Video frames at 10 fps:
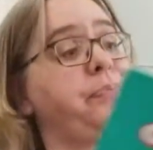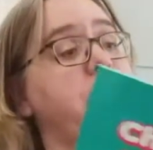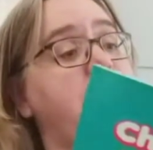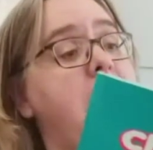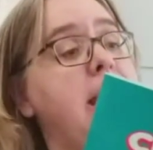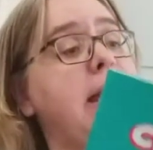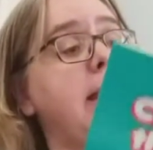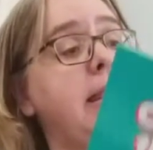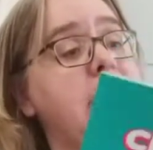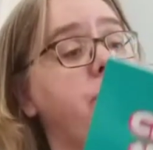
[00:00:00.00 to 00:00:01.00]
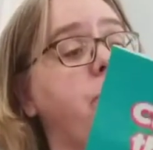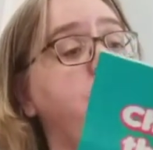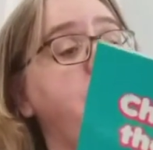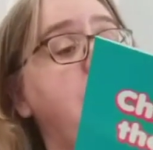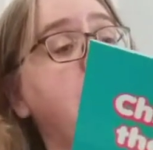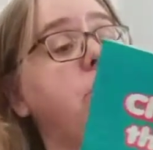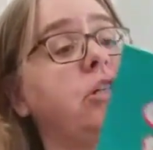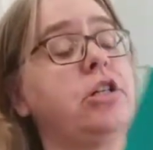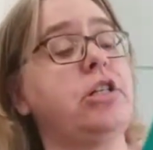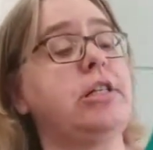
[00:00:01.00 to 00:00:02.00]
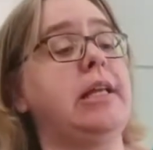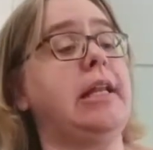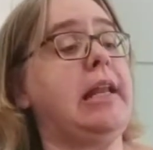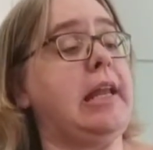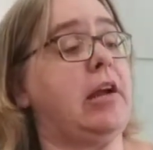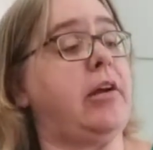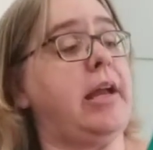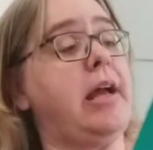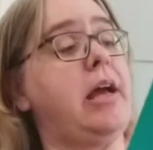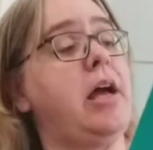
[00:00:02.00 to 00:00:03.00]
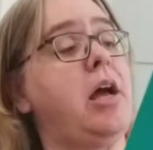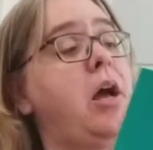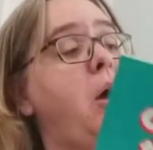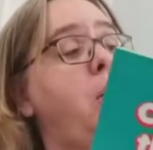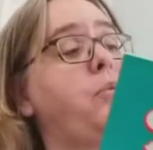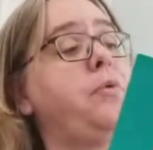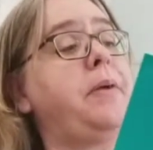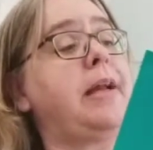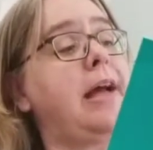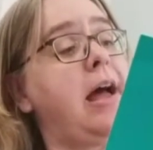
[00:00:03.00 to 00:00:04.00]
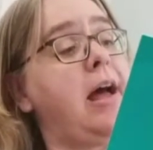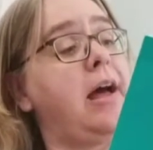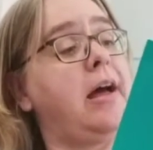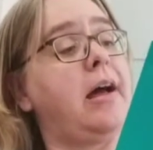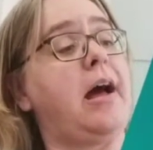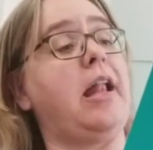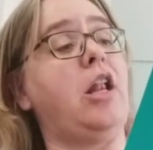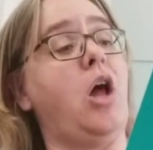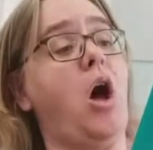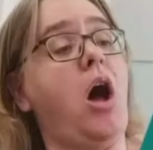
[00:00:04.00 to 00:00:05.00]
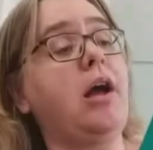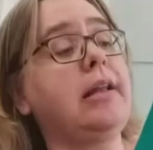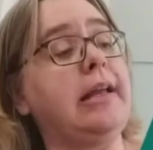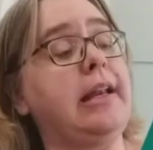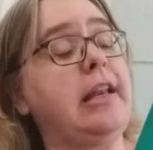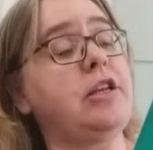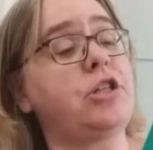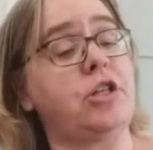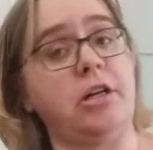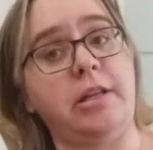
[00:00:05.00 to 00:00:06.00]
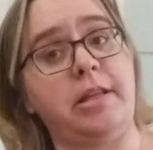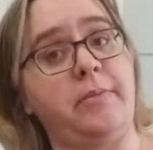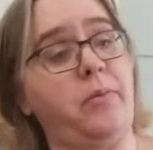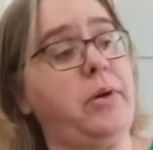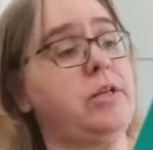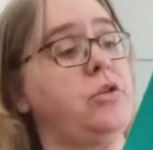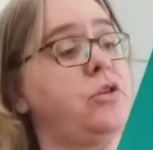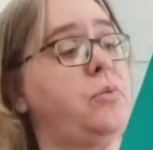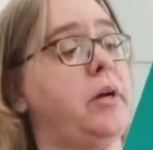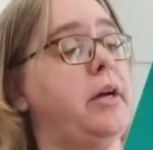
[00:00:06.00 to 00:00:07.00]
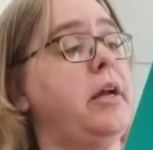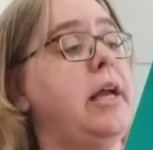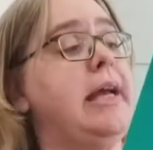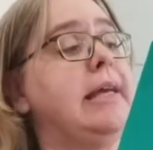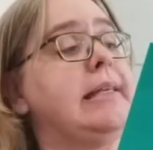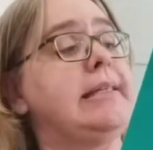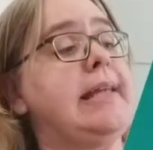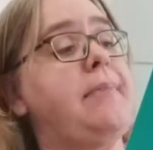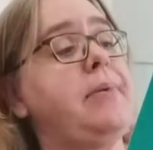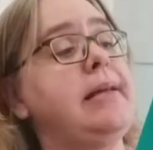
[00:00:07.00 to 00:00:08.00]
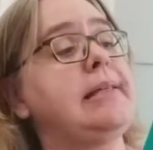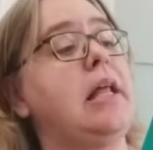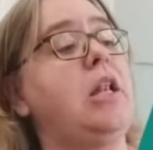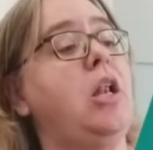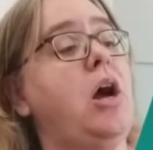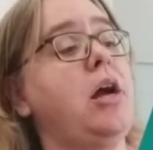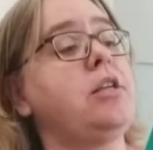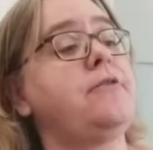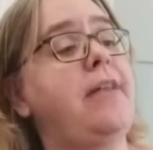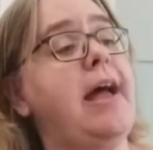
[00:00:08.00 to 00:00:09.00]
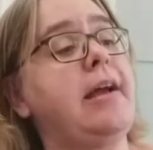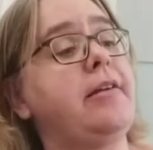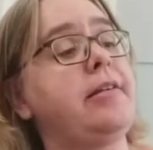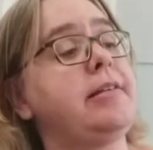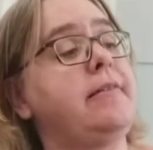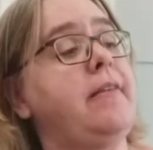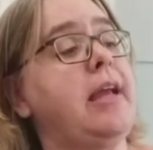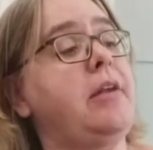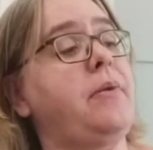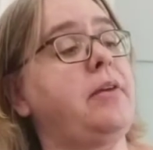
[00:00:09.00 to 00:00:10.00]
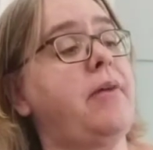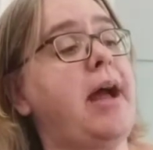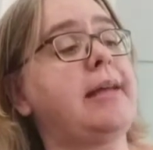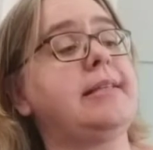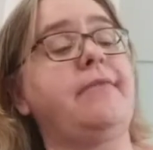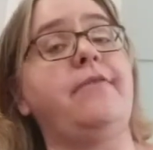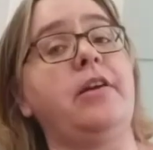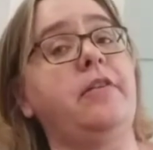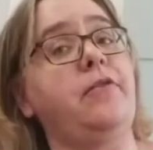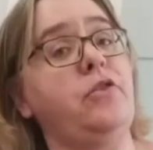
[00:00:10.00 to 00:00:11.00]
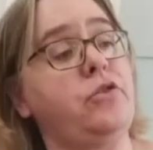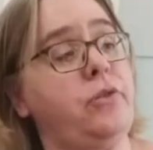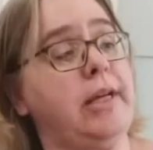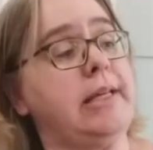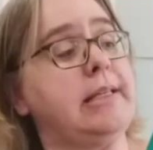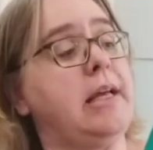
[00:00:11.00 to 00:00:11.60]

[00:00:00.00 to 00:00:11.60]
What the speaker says: Okay, cathedral, the main church in an area. Rubika, a long linen shirt that the boys used to wear. Steppes, large flat areas of land with grass and very few trees.